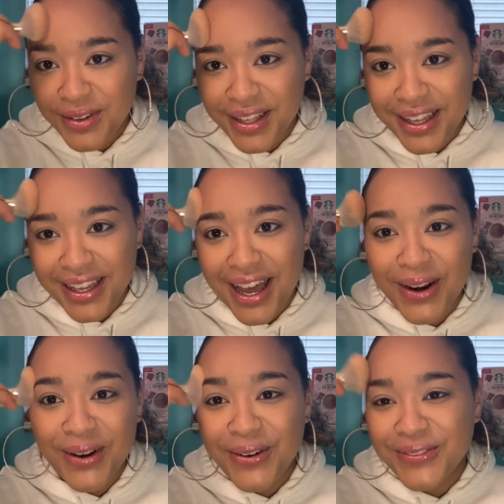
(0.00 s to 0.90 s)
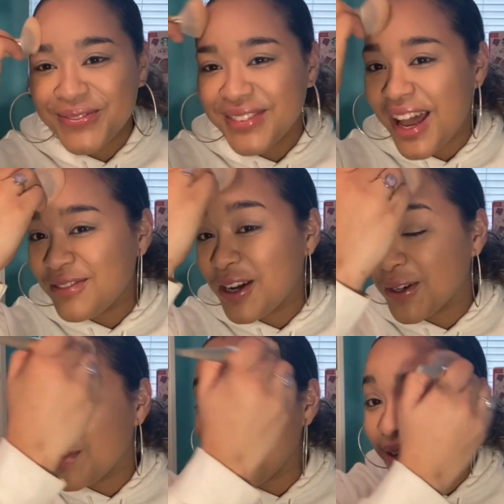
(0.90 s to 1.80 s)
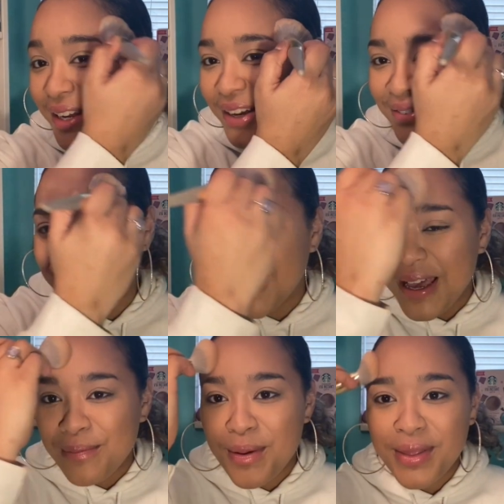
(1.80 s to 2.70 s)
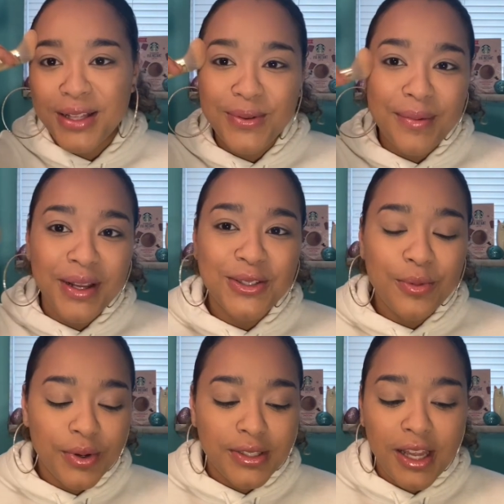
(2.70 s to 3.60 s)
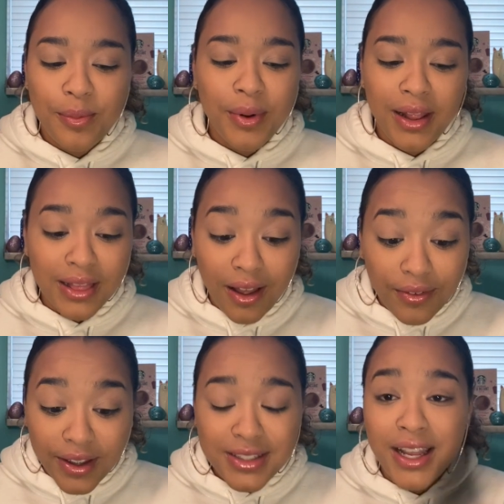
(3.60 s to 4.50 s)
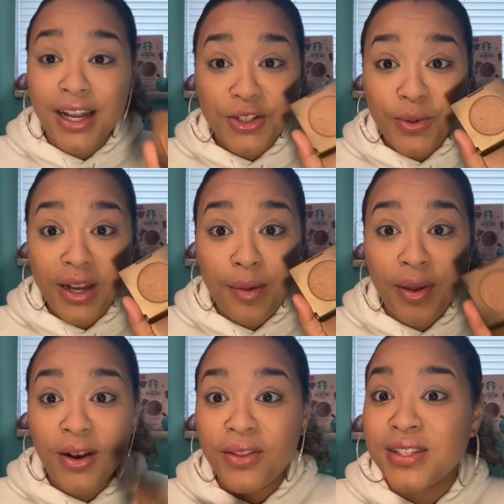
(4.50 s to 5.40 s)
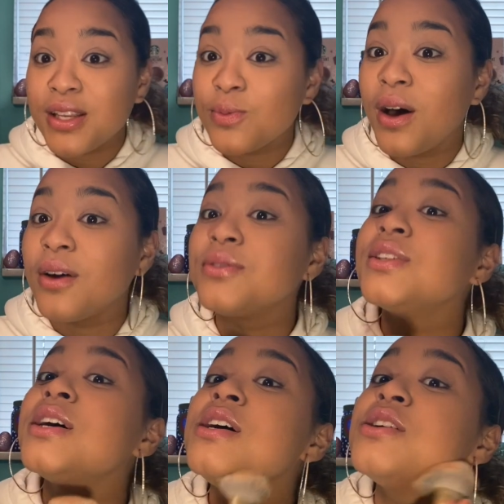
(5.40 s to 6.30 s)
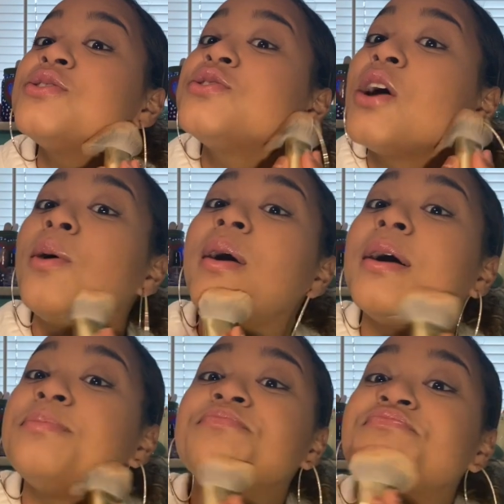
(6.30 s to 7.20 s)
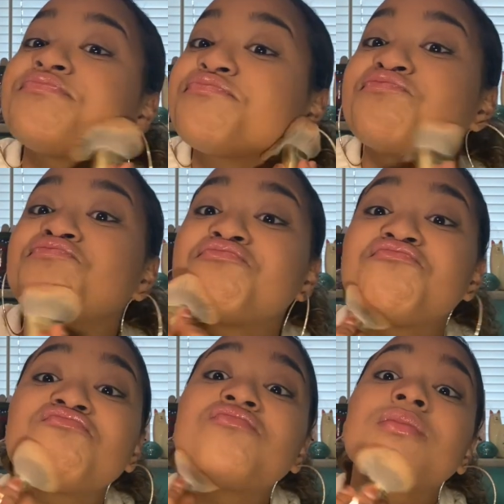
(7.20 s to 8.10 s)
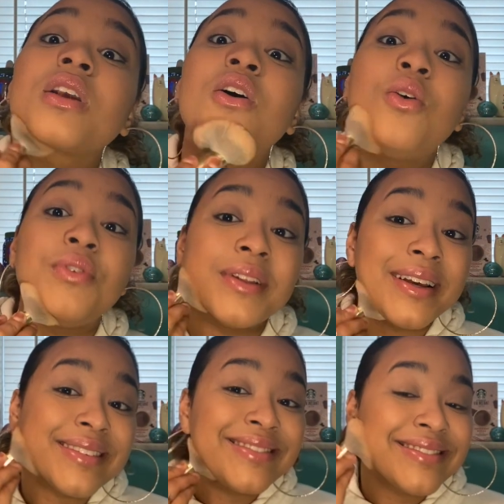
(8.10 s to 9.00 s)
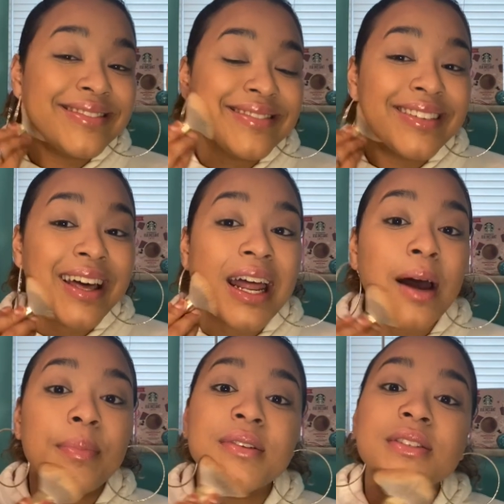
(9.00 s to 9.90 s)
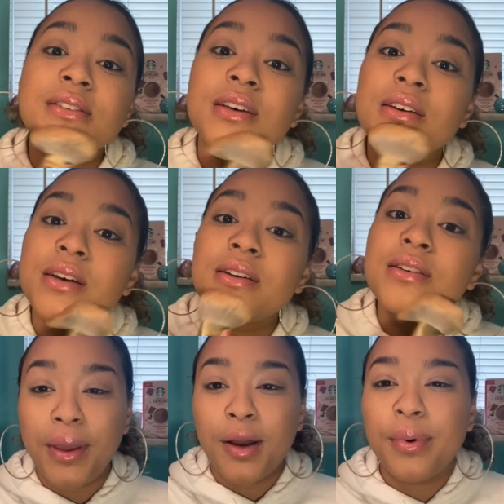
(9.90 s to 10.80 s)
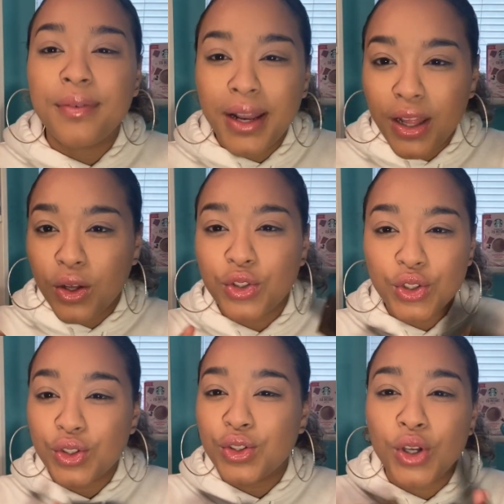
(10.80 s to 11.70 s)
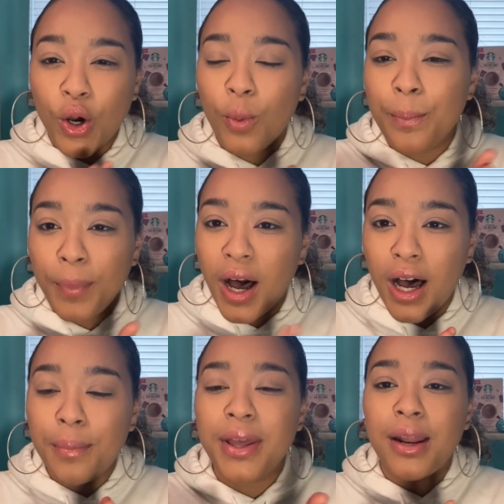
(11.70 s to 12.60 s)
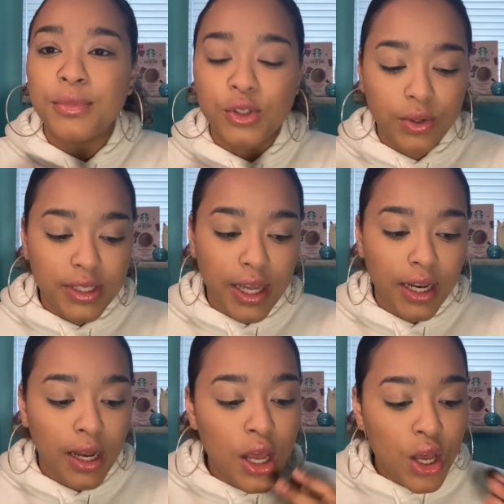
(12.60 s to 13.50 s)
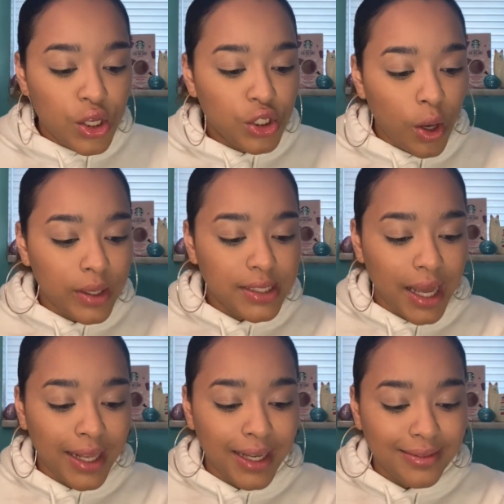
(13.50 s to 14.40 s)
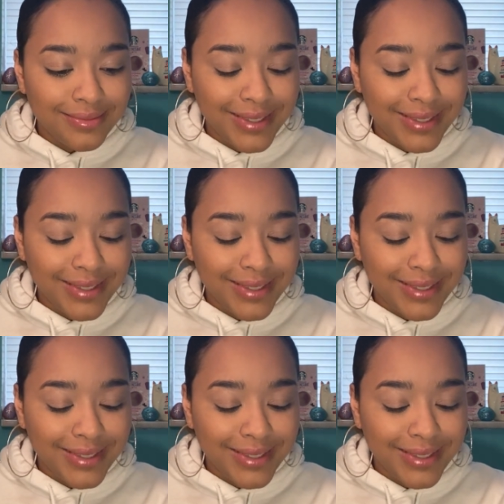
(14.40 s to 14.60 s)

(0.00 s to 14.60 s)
feel like, I don't know, I've talked about it enough. Maybe that's why I'm not super excited, but I love it, and I do want to hit pan on this as well. So, hopefully that happens. Makeup already looks just so bomb, and I'm so excited. So excited.